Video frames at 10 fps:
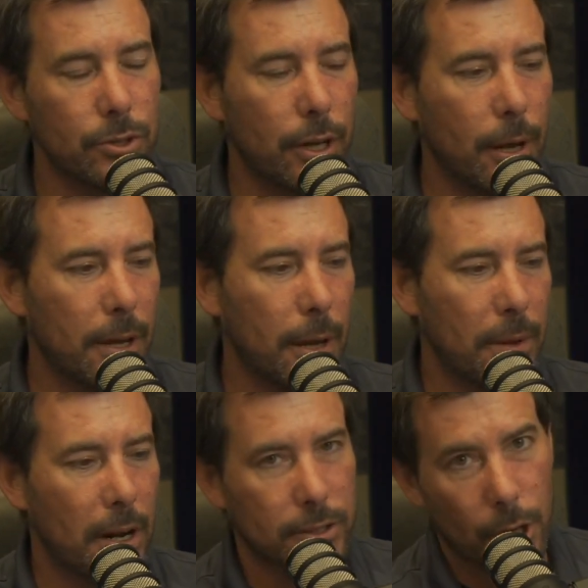So coming up
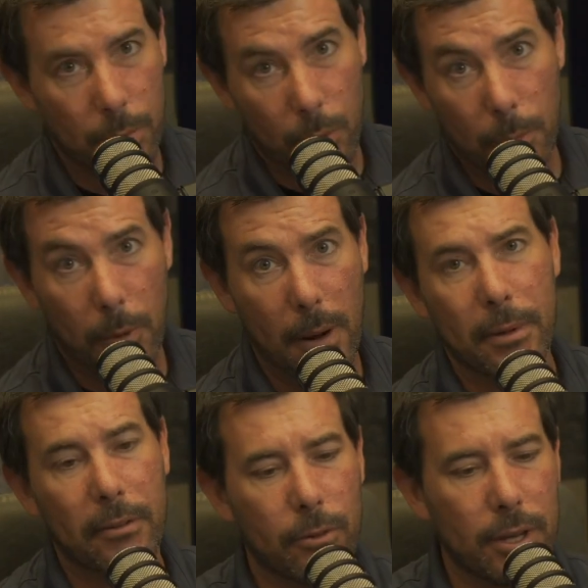in October, we're
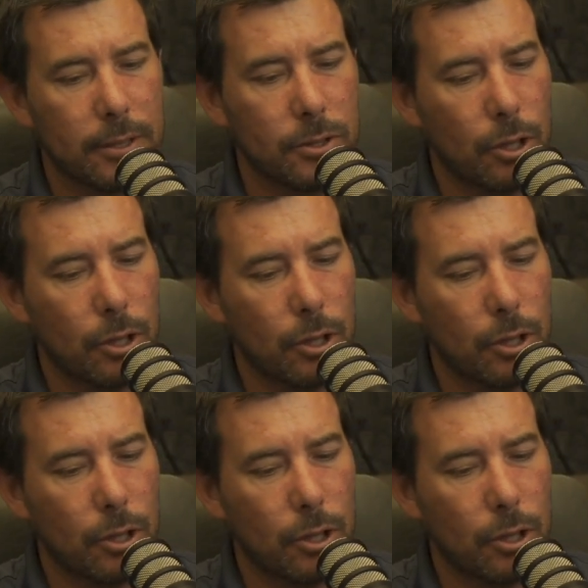prepping for this.